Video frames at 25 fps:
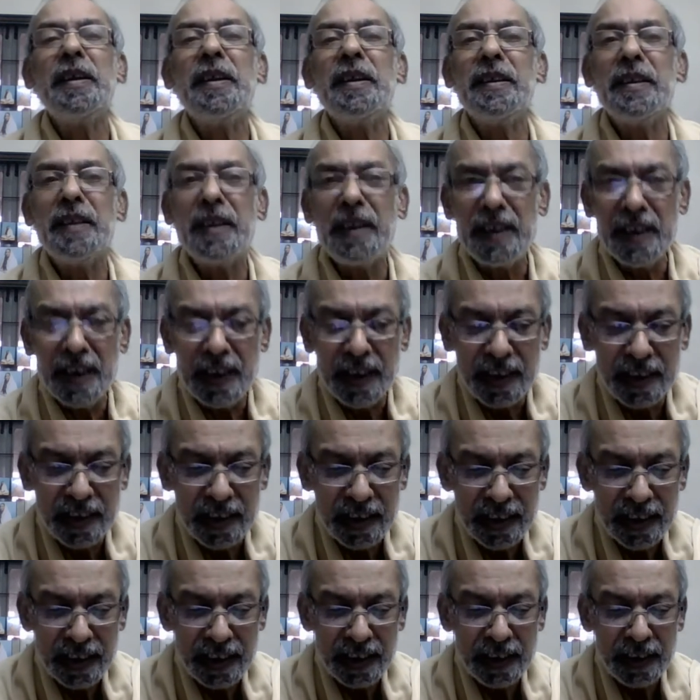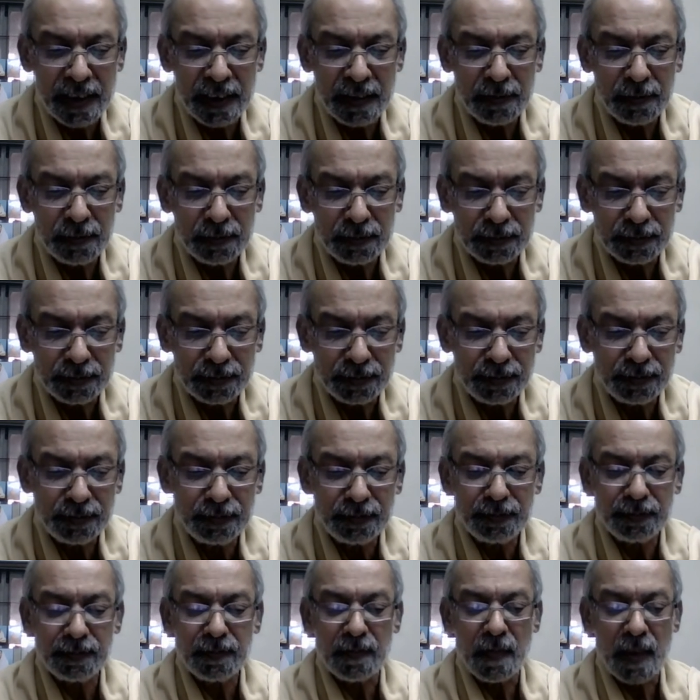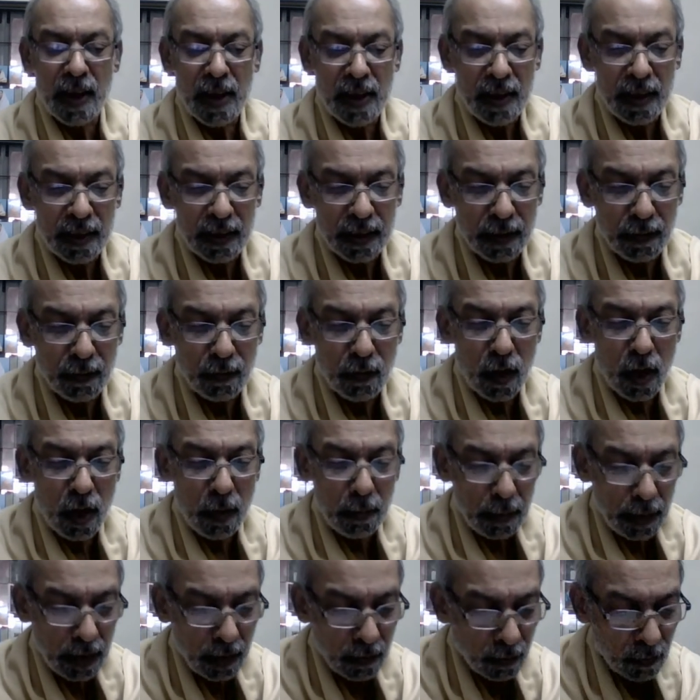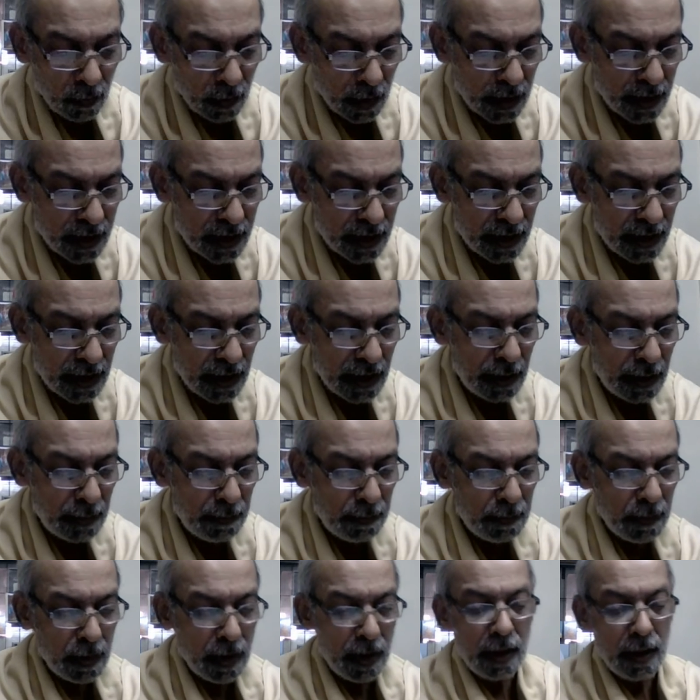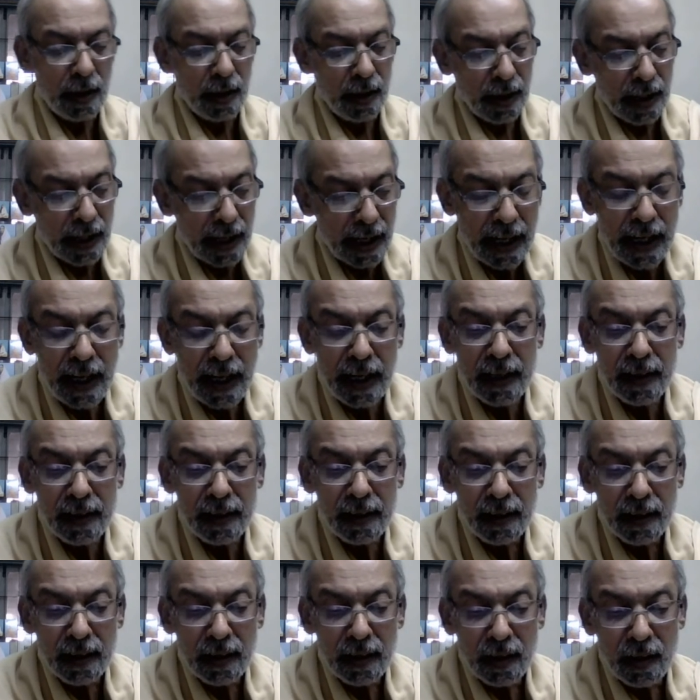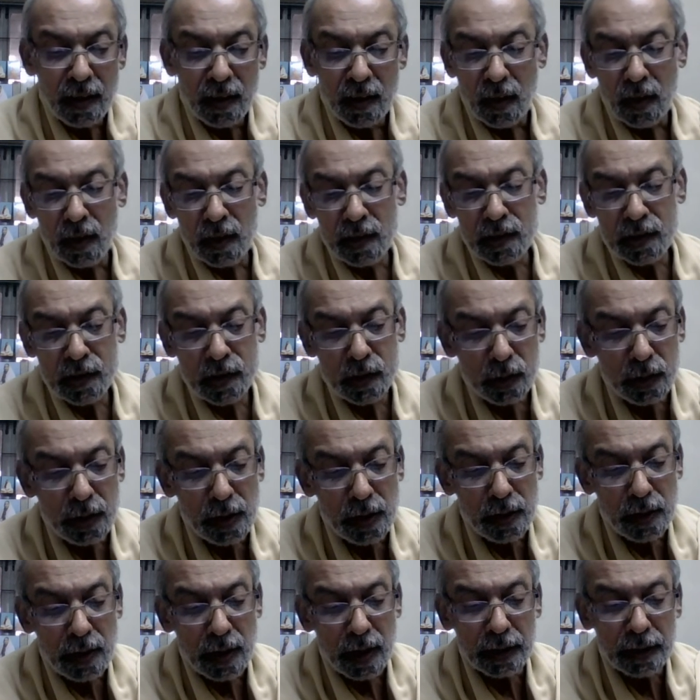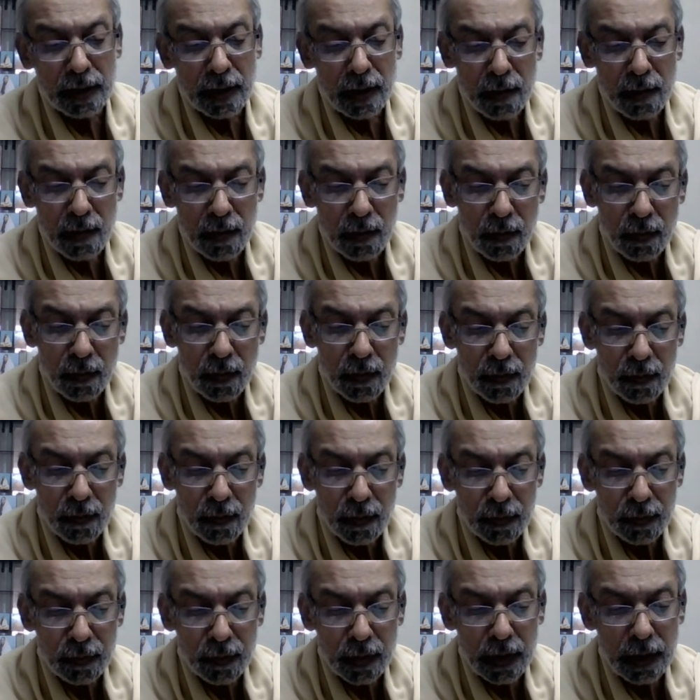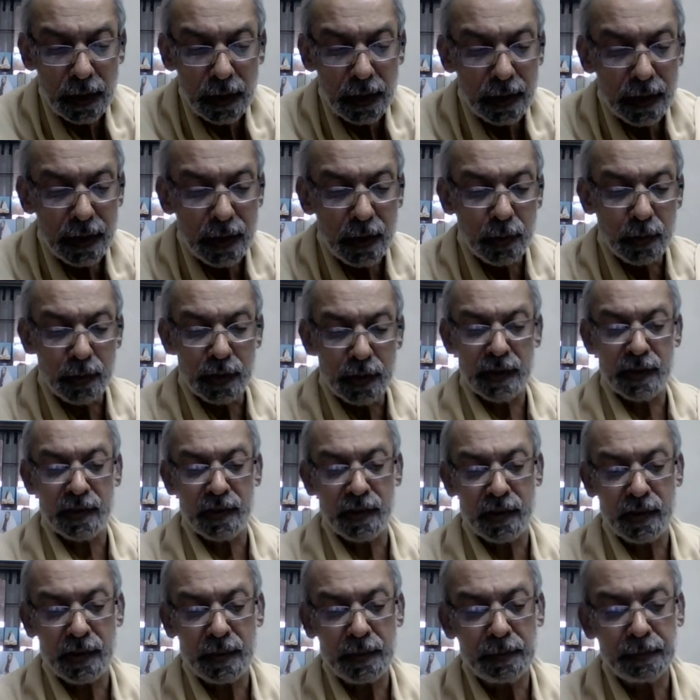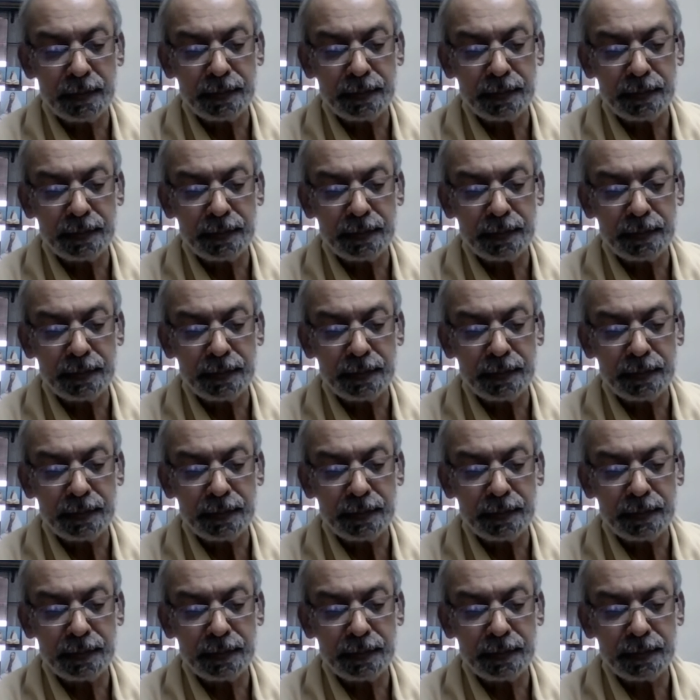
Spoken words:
the deity, the formal worship, and also the other worldly duties.